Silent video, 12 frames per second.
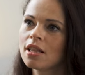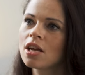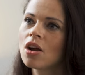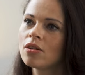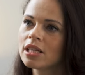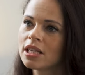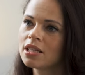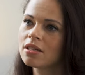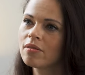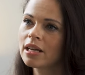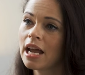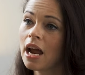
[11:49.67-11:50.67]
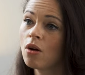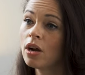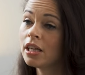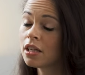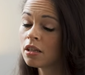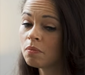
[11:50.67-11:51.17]
that goes into it now.
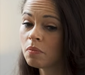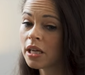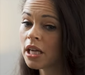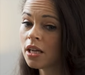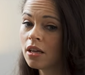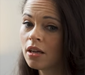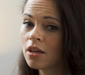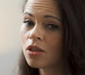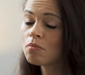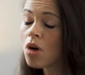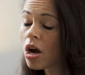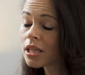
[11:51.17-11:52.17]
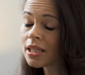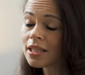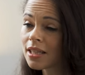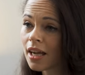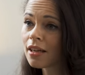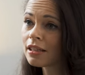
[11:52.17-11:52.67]
And it can be, the marketing
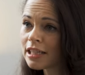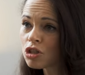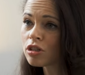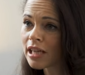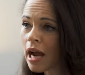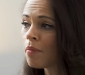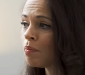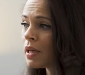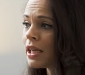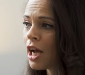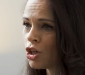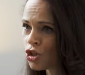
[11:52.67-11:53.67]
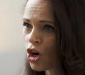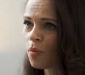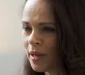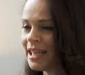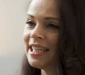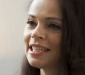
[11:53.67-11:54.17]
side literally can be a job
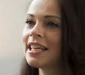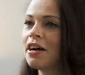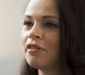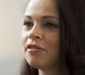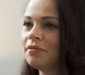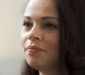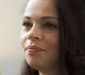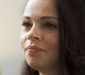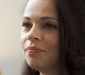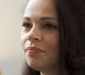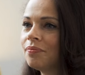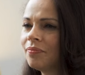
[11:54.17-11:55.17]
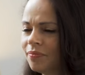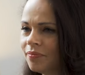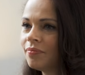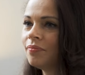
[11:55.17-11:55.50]
in itself. Absolutely,